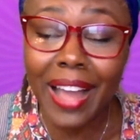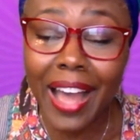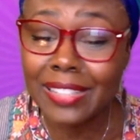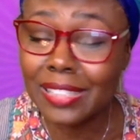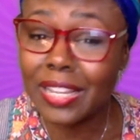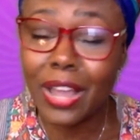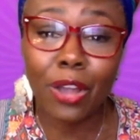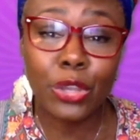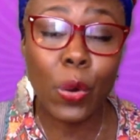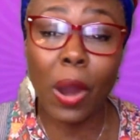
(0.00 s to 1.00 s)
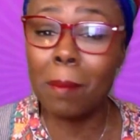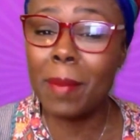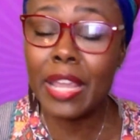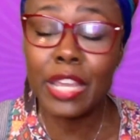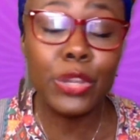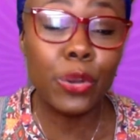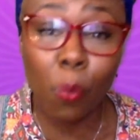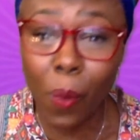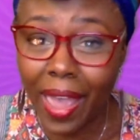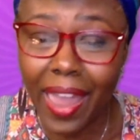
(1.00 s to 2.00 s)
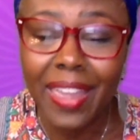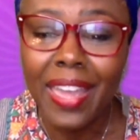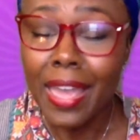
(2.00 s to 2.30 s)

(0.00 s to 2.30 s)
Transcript: I see how you are making your way